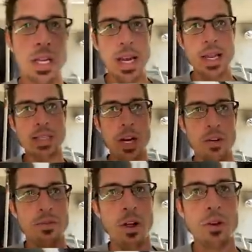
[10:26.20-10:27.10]
nice
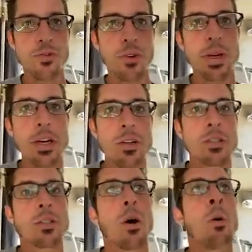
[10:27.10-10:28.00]
airflow through here.
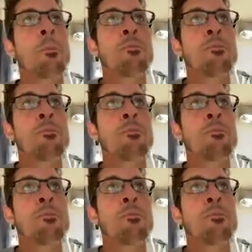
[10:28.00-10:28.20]
So